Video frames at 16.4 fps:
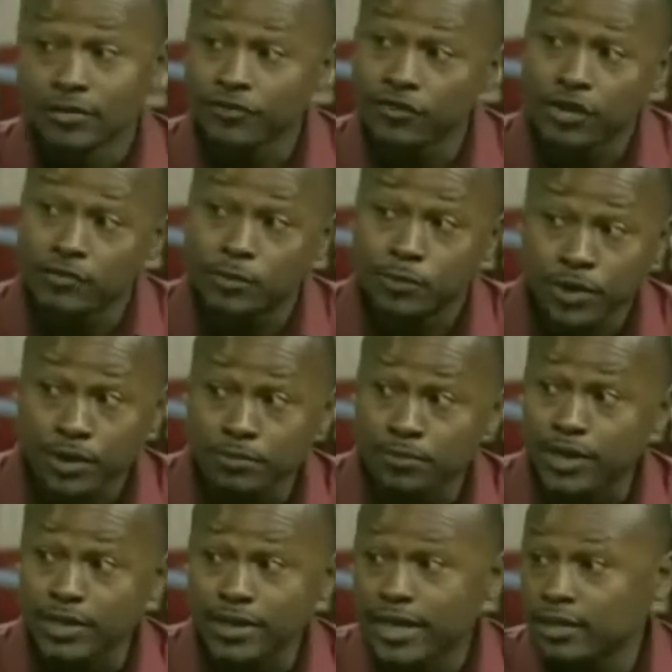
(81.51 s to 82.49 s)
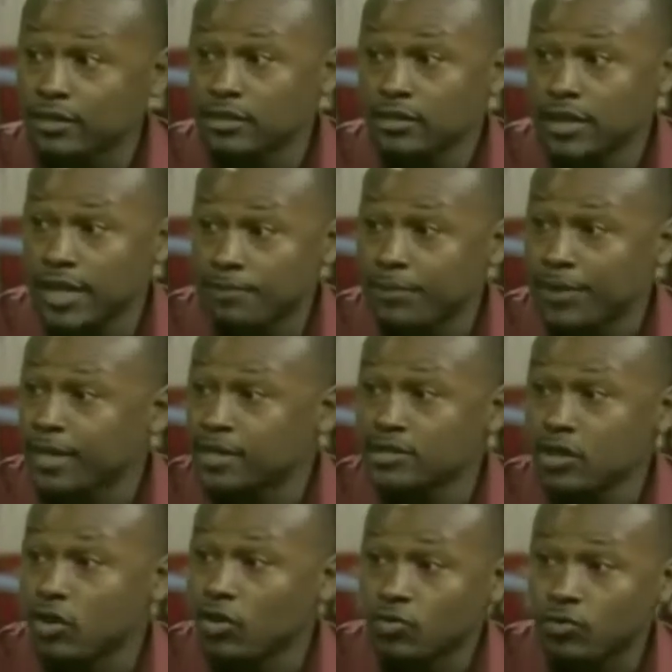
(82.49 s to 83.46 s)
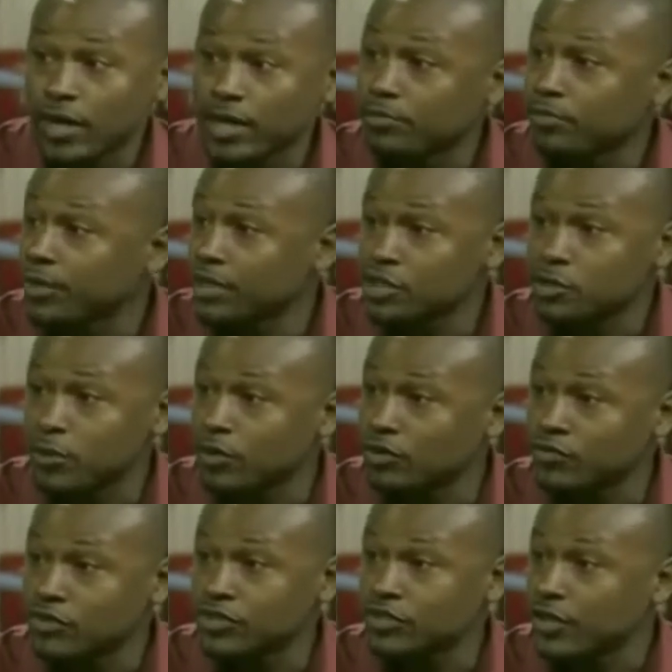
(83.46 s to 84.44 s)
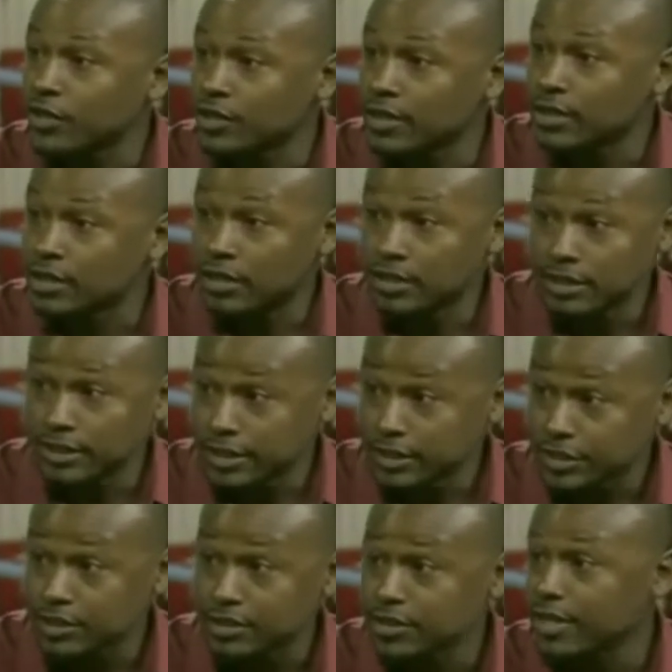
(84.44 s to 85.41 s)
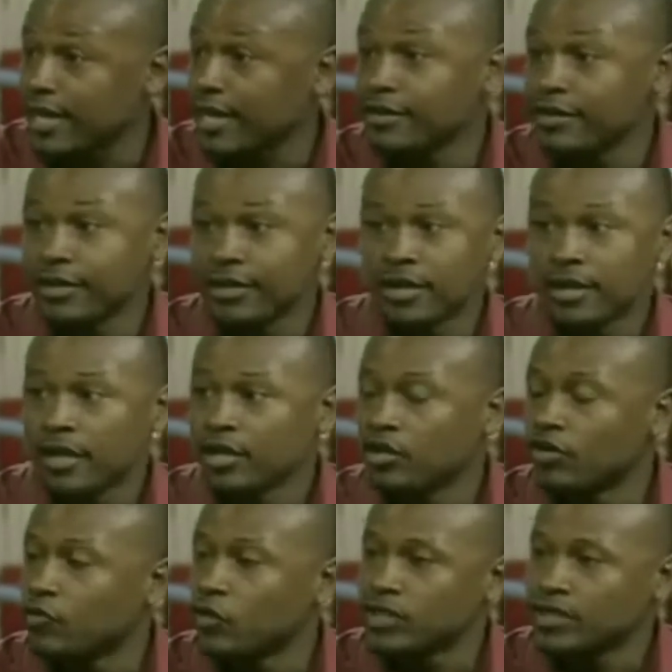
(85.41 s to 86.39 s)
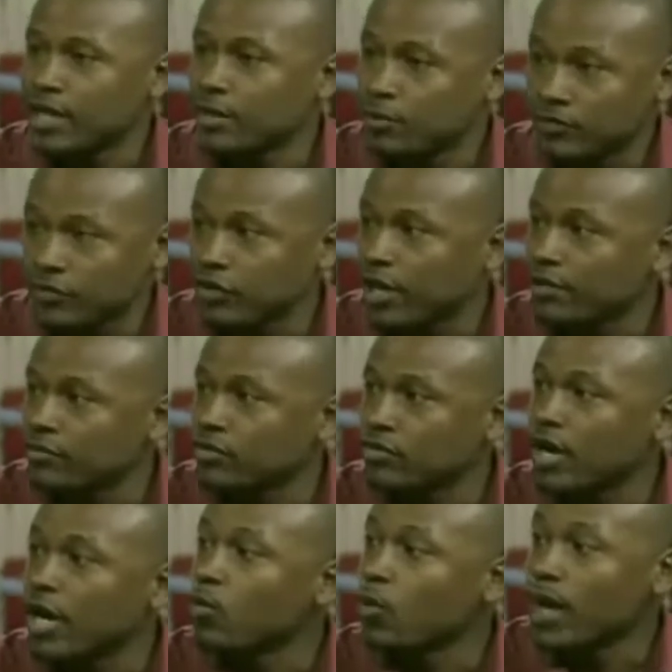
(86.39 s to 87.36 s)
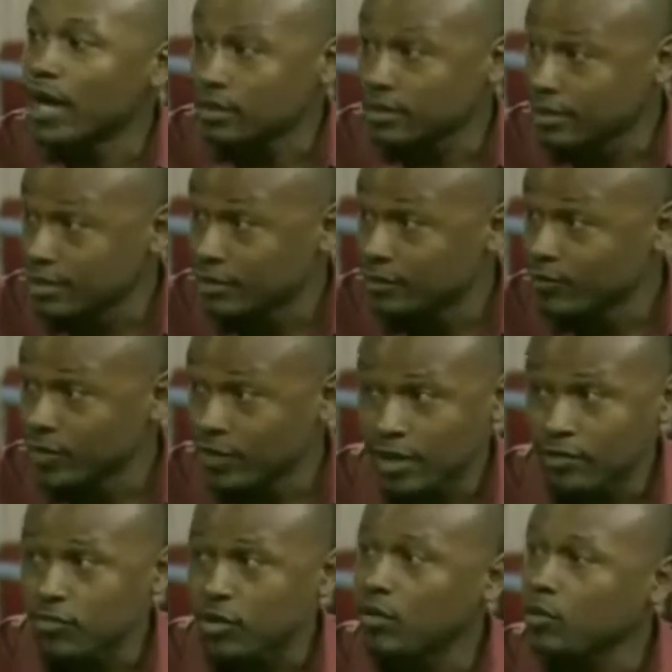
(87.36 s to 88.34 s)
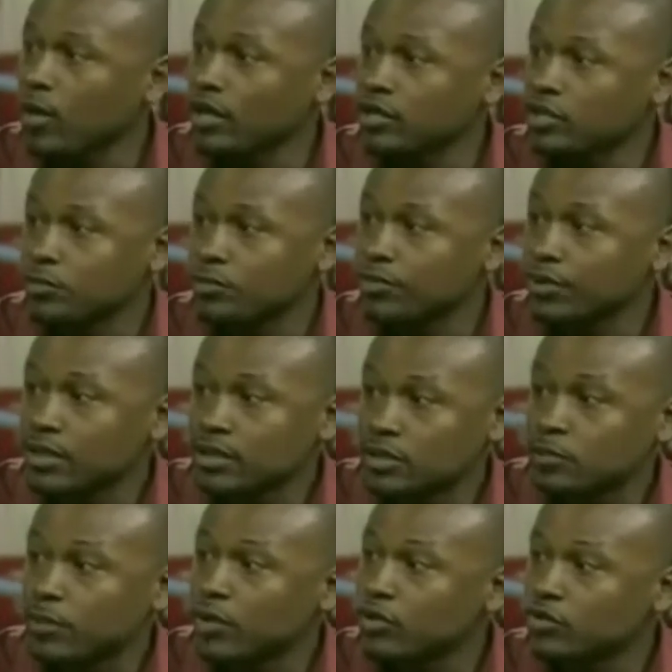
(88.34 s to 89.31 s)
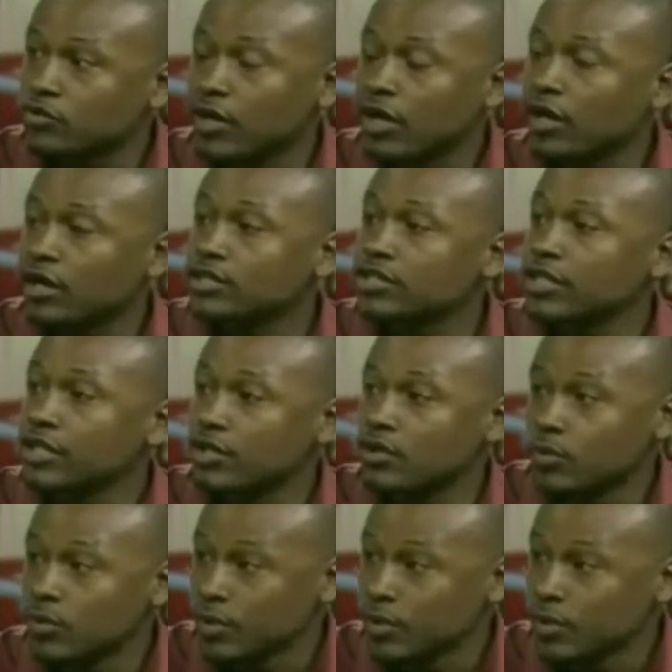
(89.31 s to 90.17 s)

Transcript: If you have a purebred, that pet is already predisposed for certain conditions that, you know, for example, if you have a Rottweiler, that Rottweiler is predisposed for osteo